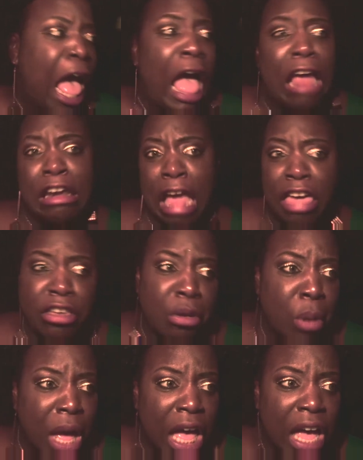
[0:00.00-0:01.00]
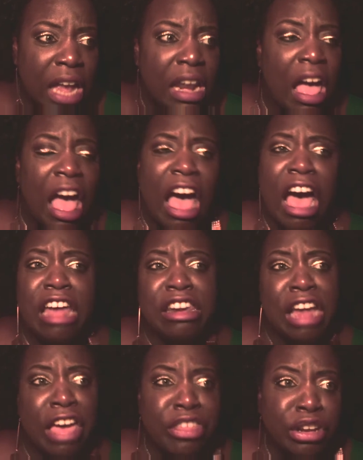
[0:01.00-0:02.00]
Another one?
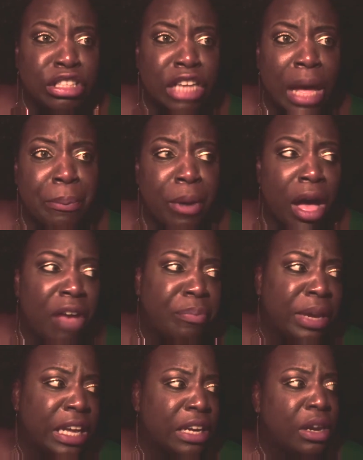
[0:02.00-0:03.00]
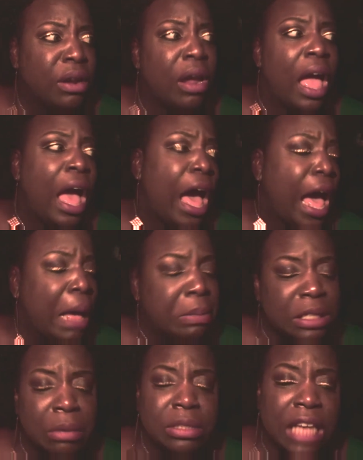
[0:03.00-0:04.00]
Another jump off, Peter?
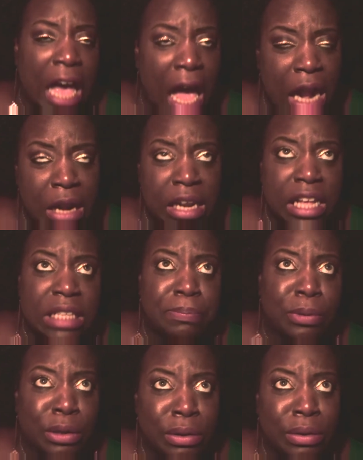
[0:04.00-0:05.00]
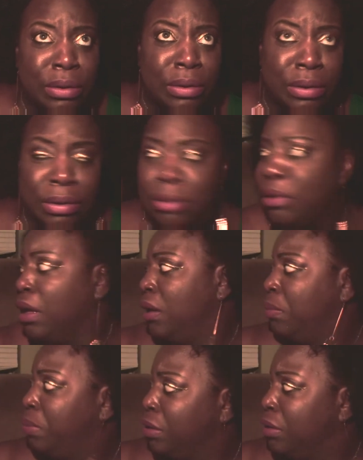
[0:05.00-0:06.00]
I'm so tired of this. Boo-hoo-hoo.
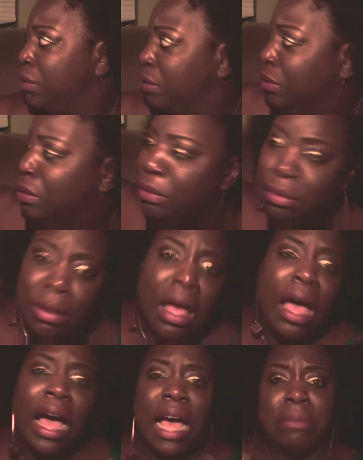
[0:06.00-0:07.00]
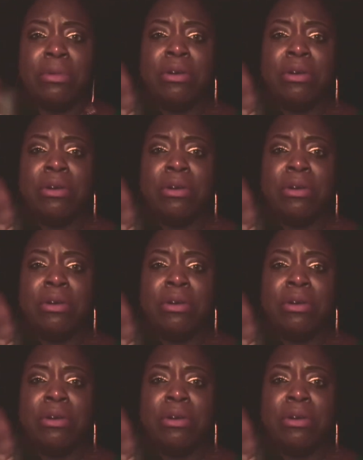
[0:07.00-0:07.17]
Boo-hoo-hoo. I'm